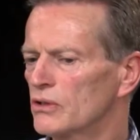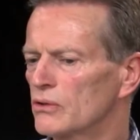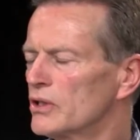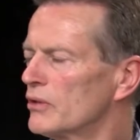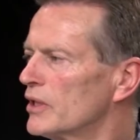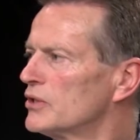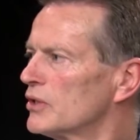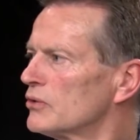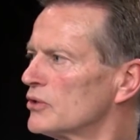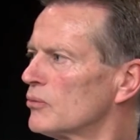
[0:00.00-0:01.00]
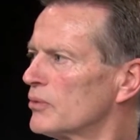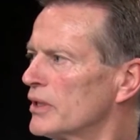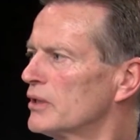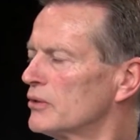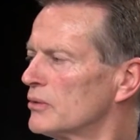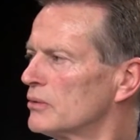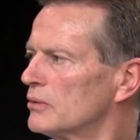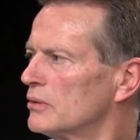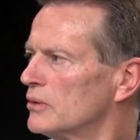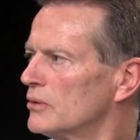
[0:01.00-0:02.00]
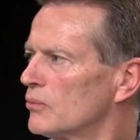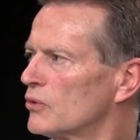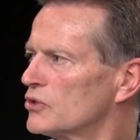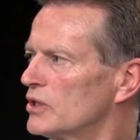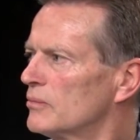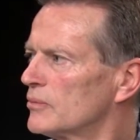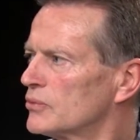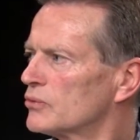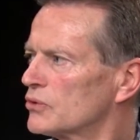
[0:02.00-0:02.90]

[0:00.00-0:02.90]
at an earlier age, they'll play on the boys' team up to a